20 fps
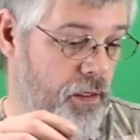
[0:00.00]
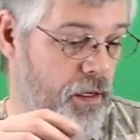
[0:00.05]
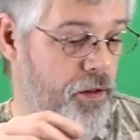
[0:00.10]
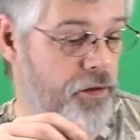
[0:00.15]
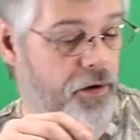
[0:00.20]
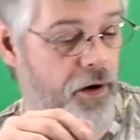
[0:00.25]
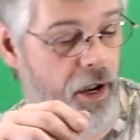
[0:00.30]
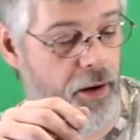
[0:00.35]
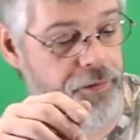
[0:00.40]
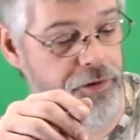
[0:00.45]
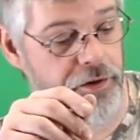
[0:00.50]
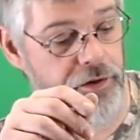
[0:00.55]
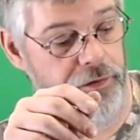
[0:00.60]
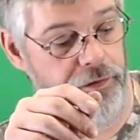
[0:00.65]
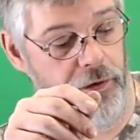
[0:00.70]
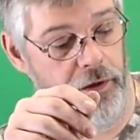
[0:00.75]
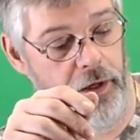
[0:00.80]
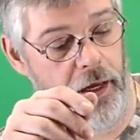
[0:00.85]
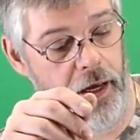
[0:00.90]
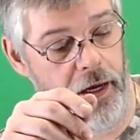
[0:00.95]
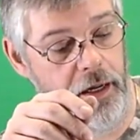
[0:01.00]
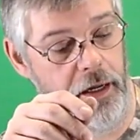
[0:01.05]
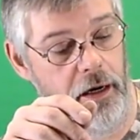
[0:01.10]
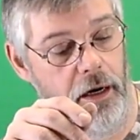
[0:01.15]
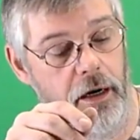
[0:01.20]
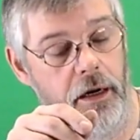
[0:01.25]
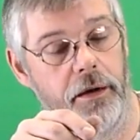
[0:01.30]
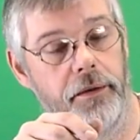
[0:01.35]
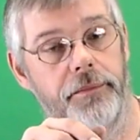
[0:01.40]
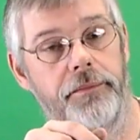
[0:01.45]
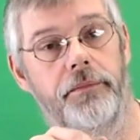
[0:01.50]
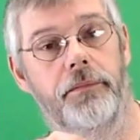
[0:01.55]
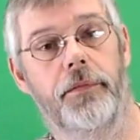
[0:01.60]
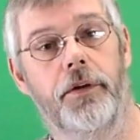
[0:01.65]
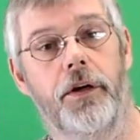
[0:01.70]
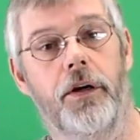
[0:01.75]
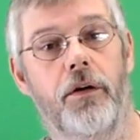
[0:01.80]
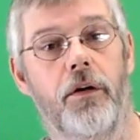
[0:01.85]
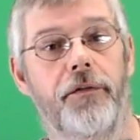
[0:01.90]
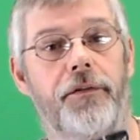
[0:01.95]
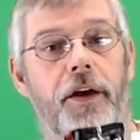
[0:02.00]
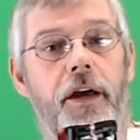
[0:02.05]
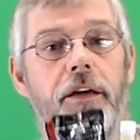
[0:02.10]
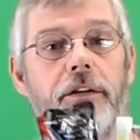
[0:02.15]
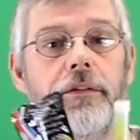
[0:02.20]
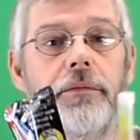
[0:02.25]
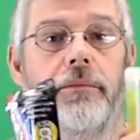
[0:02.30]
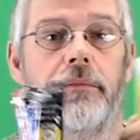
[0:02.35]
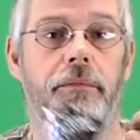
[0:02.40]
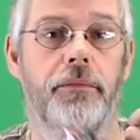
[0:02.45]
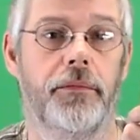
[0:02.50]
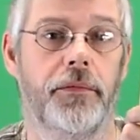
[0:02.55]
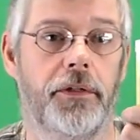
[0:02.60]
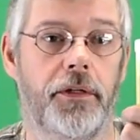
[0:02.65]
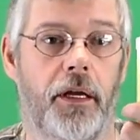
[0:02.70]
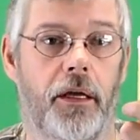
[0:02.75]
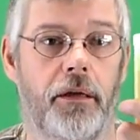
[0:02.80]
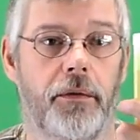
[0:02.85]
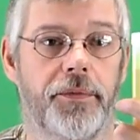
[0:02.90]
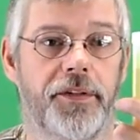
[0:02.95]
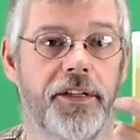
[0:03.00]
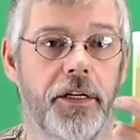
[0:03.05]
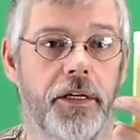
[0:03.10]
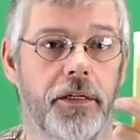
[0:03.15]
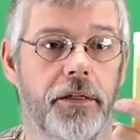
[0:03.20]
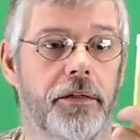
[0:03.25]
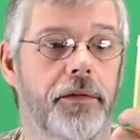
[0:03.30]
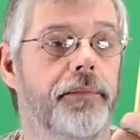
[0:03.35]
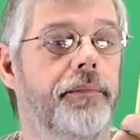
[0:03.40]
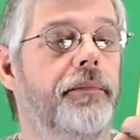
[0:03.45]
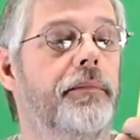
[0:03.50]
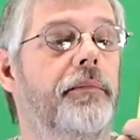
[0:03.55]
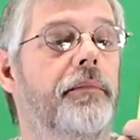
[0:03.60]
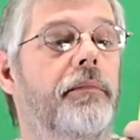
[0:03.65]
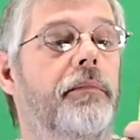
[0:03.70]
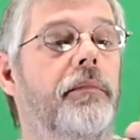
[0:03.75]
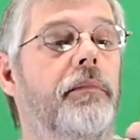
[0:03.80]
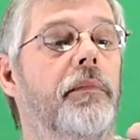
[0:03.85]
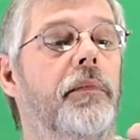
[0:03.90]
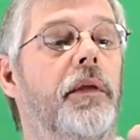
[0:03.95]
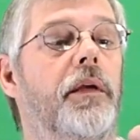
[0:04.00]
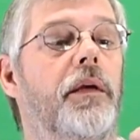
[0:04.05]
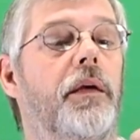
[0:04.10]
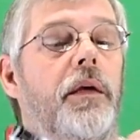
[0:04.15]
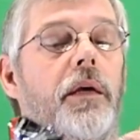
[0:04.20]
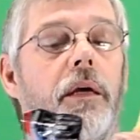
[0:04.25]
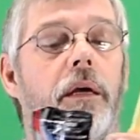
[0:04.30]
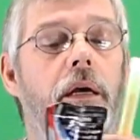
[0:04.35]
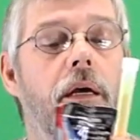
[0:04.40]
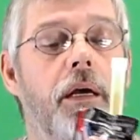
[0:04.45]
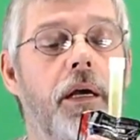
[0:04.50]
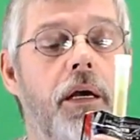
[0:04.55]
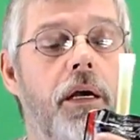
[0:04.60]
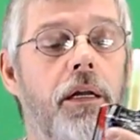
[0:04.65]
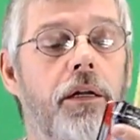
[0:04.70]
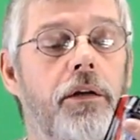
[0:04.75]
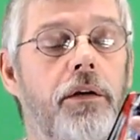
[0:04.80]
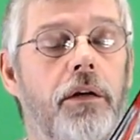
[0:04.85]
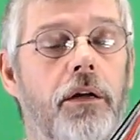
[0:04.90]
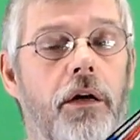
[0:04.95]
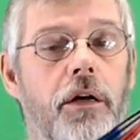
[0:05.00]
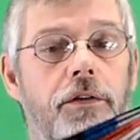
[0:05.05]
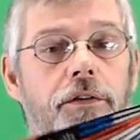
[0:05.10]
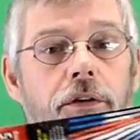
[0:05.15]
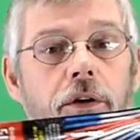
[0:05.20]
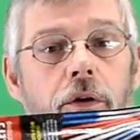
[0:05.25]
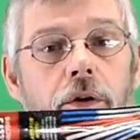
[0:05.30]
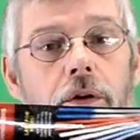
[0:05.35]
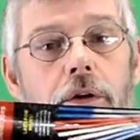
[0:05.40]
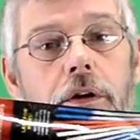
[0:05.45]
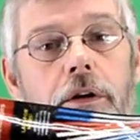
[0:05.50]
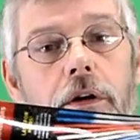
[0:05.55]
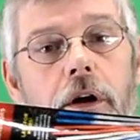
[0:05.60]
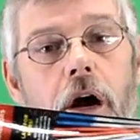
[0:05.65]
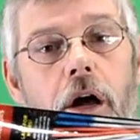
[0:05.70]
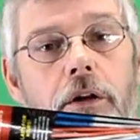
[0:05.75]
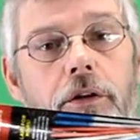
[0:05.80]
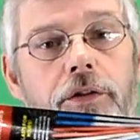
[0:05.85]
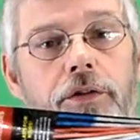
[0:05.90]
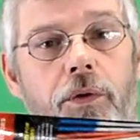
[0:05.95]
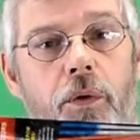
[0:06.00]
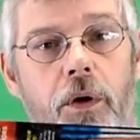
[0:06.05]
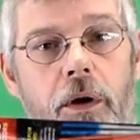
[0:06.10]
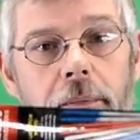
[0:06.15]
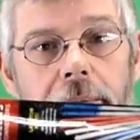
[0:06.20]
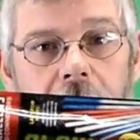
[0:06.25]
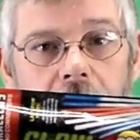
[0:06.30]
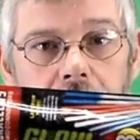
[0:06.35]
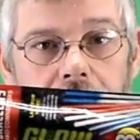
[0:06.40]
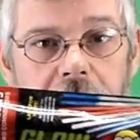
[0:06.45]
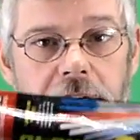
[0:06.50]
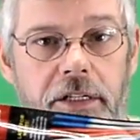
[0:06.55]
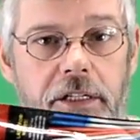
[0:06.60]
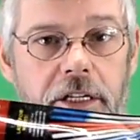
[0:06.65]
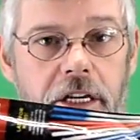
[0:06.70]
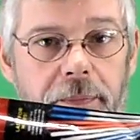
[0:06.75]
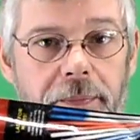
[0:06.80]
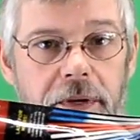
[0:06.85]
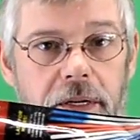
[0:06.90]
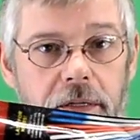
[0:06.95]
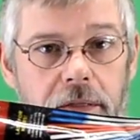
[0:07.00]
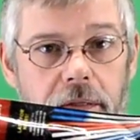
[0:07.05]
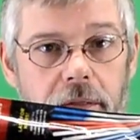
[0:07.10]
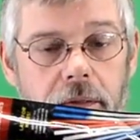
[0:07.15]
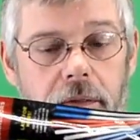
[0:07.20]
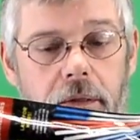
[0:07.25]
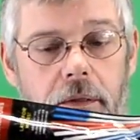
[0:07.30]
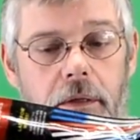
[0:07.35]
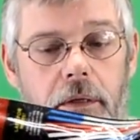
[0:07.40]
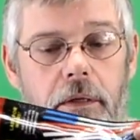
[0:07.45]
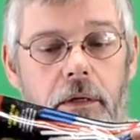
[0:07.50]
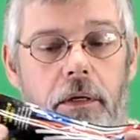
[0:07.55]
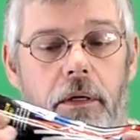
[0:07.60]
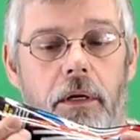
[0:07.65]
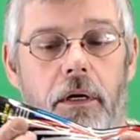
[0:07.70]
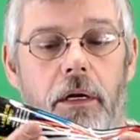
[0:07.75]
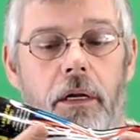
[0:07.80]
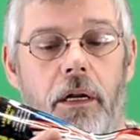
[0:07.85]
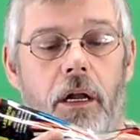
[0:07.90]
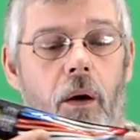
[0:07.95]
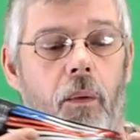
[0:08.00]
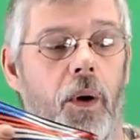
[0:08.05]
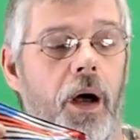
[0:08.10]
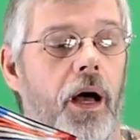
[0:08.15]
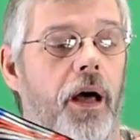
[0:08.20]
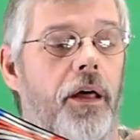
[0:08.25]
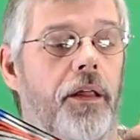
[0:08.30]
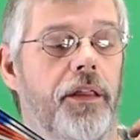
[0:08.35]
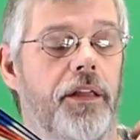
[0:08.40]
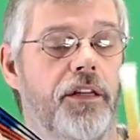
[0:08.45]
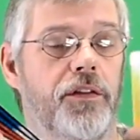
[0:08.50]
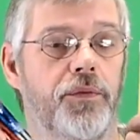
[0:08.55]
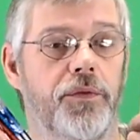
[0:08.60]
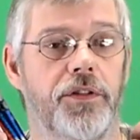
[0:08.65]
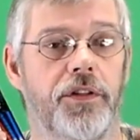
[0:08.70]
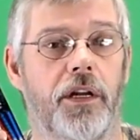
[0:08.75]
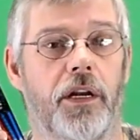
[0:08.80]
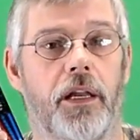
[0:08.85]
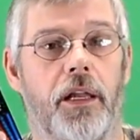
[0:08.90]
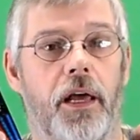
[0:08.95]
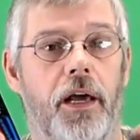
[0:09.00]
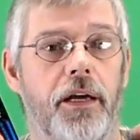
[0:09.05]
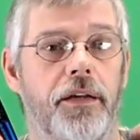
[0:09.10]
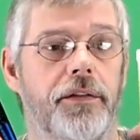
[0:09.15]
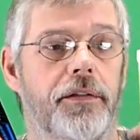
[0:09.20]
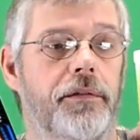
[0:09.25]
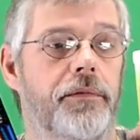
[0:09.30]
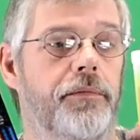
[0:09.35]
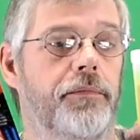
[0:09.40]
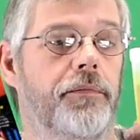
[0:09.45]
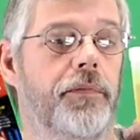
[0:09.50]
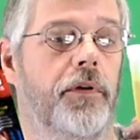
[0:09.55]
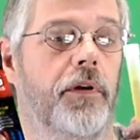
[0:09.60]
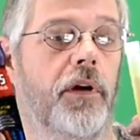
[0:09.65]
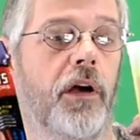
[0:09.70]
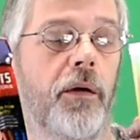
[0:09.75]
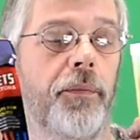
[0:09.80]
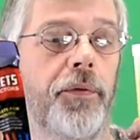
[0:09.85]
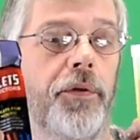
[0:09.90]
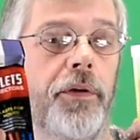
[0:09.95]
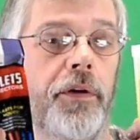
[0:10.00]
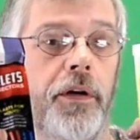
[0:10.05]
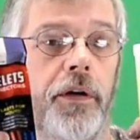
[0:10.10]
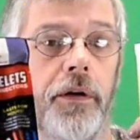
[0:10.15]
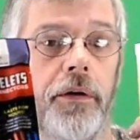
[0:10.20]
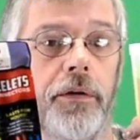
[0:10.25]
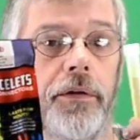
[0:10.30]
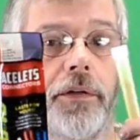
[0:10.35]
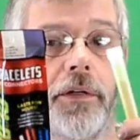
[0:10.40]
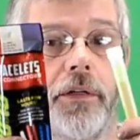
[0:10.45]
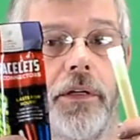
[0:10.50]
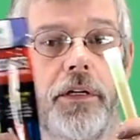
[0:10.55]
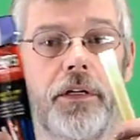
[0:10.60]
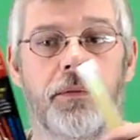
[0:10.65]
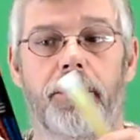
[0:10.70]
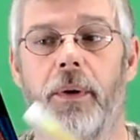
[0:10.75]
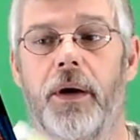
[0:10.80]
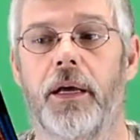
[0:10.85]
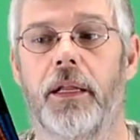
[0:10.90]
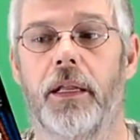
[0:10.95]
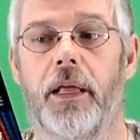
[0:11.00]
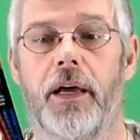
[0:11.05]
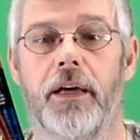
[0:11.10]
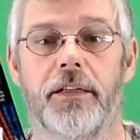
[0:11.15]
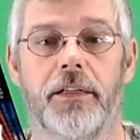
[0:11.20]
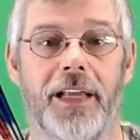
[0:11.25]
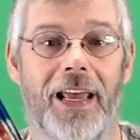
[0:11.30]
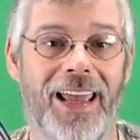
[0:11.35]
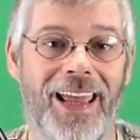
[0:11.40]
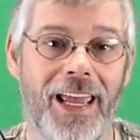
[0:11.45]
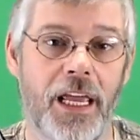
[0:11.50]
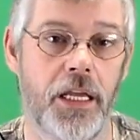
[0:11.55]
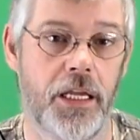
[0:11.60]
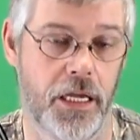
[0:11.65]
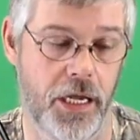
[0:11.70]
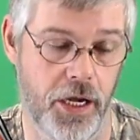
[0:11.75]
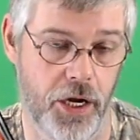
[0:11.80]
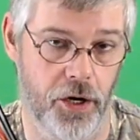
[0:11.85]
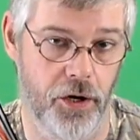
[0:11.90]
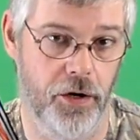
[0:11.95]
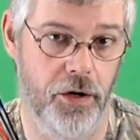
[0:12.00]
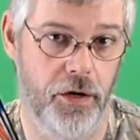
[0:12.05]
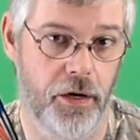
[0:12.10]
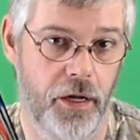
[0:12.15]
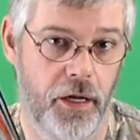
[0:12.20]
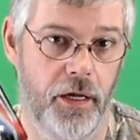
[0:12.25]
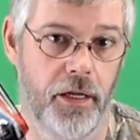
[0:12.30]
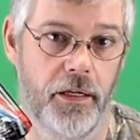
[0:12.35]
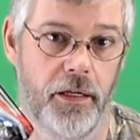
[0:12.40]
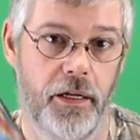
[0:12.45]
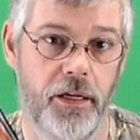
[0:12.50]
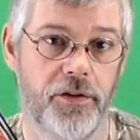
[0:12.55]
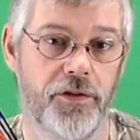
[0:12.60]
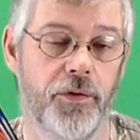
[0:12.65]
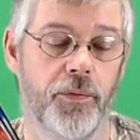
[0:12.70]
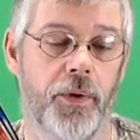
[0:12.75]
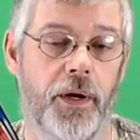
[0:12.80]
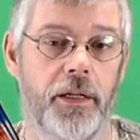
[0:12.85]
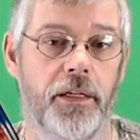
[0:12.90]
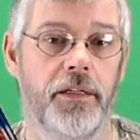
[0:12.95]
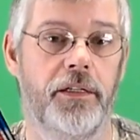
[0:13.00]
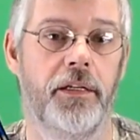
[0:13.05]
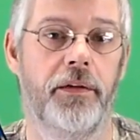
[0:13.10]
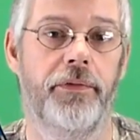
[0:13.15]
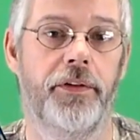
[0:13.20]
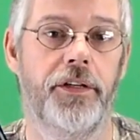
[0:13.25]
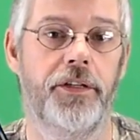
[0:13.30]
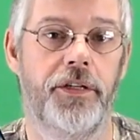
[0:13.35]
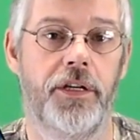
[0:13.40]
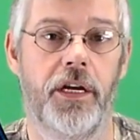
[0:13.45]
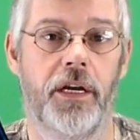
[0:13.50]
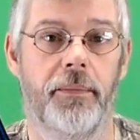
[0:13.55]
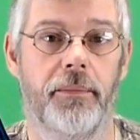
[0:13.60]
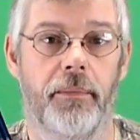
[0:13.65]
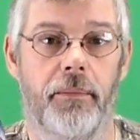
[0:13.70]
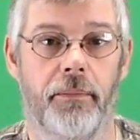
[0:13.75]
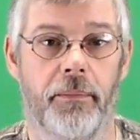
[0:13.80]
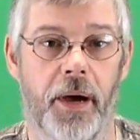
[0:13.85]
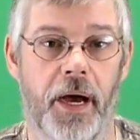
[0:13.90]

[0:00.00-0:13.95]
Other options for lighting are the good old-fashioned killing sticks. And you can also go to your dollar store and pick up these cheapies. Now while this one's going to last a couple of years, and these might last a year, these are relatively cheap.